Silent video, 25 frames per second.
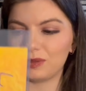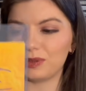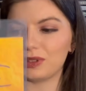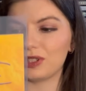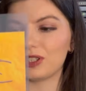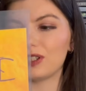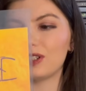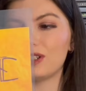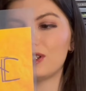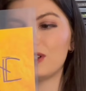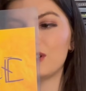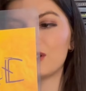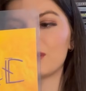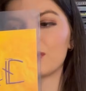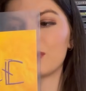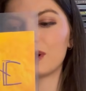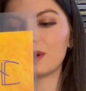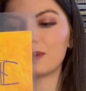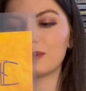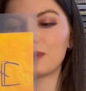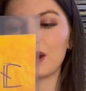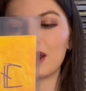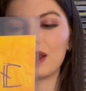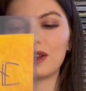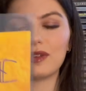which is one
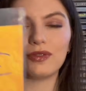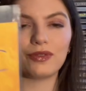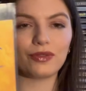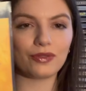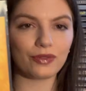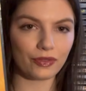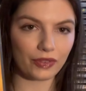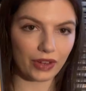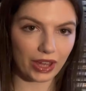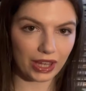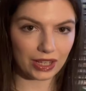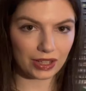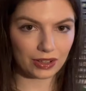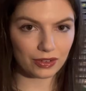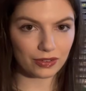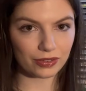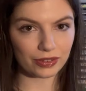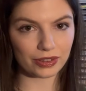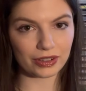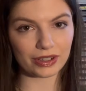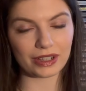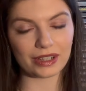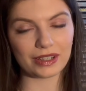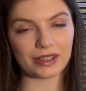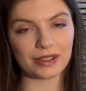of my
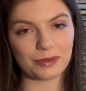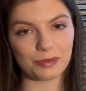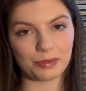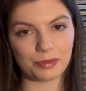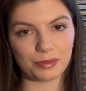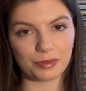favorite